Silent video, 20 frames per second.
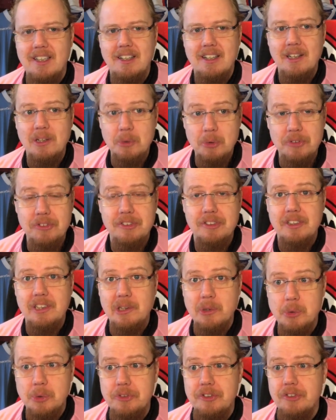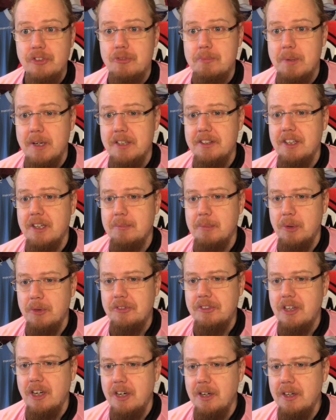losing losing to Spartak
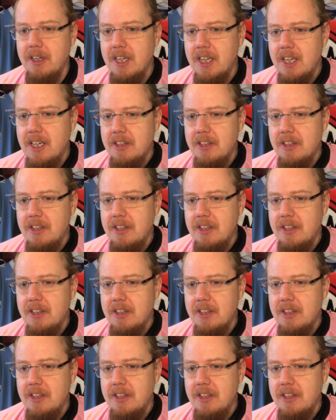Moscow